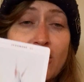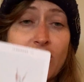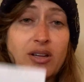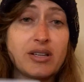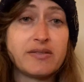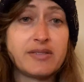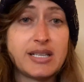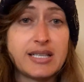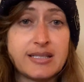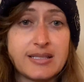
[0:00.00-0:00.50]
all
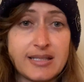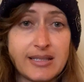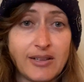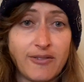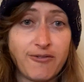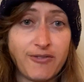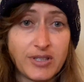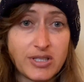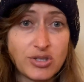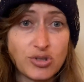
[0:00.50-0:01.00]
of this in the
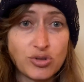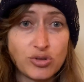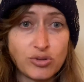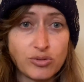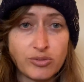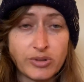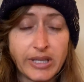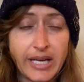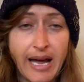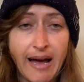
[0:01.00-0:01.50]
physical
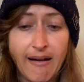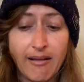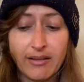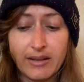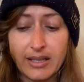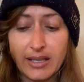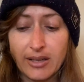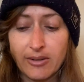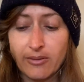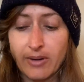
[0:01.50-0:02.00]

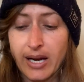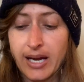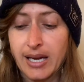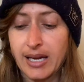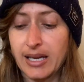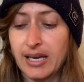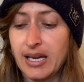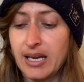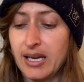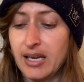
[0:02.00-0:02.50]
reality,
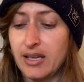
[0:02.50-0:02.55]
right?